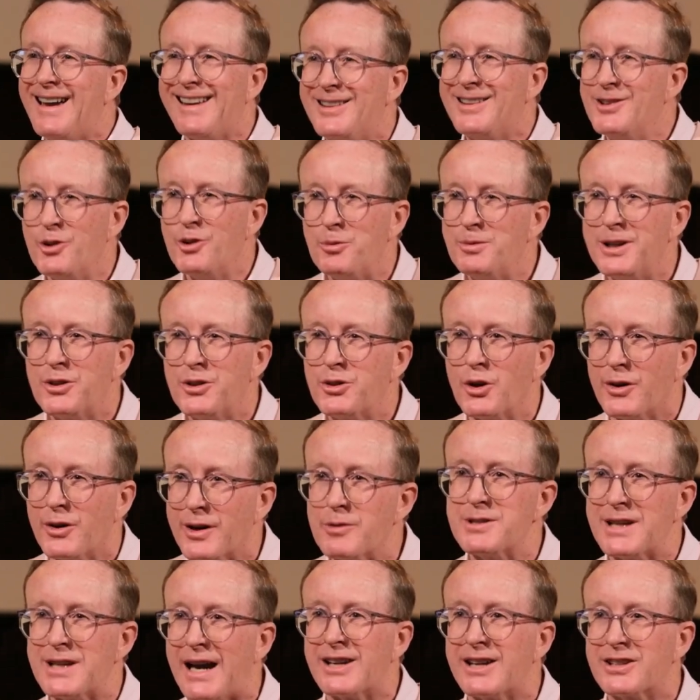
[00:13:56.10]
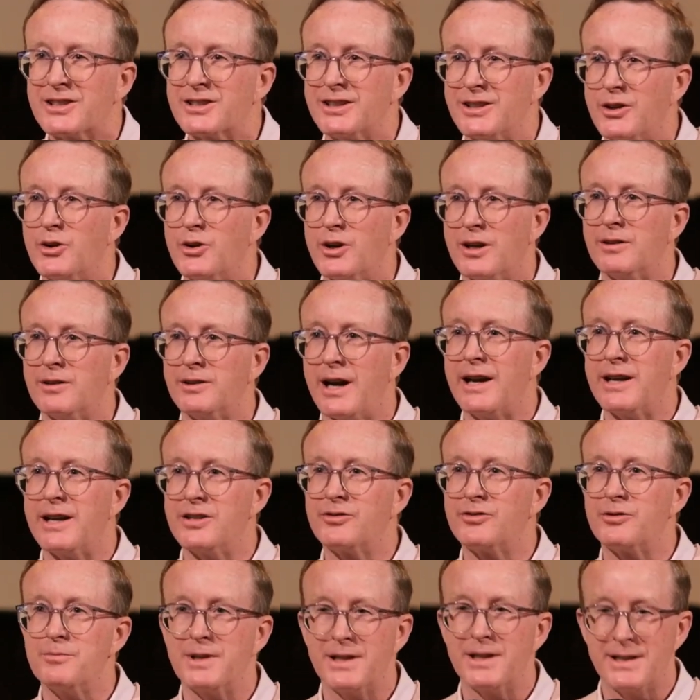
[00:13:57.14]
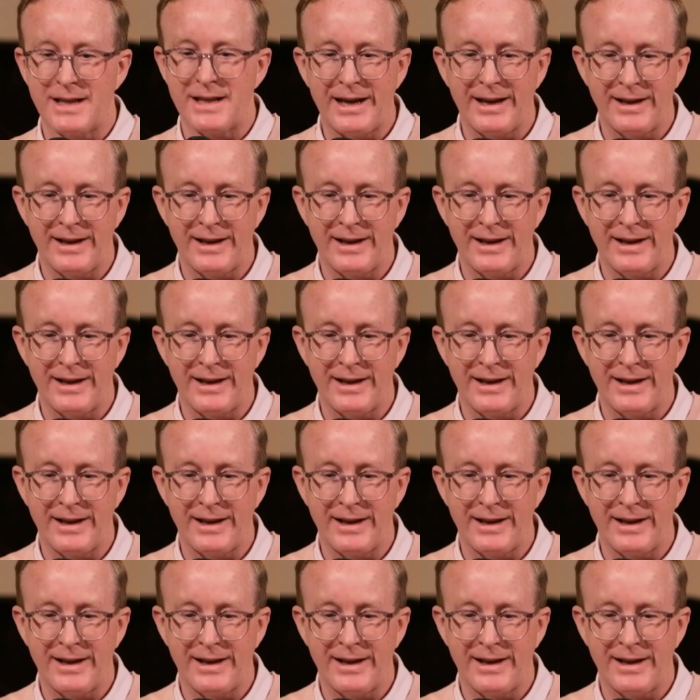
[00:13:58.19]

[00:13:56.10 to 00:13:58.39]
Nobody thought he was actually going to rise from the dead.